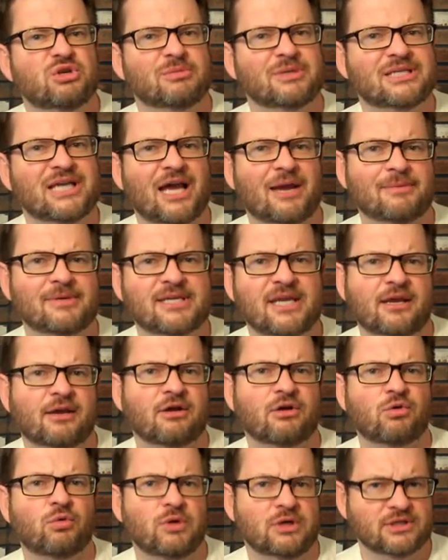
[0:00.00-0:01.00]
it will be time to
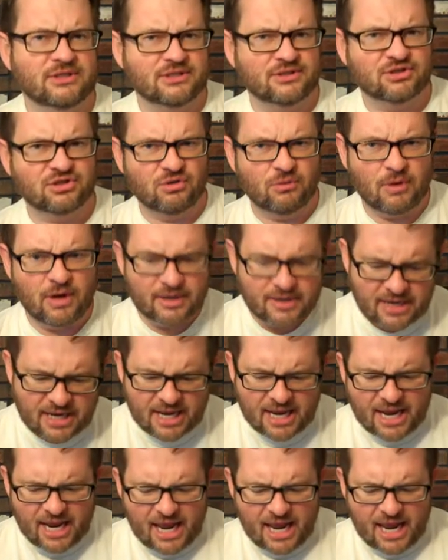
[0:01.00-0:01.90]
take a quiz and so on.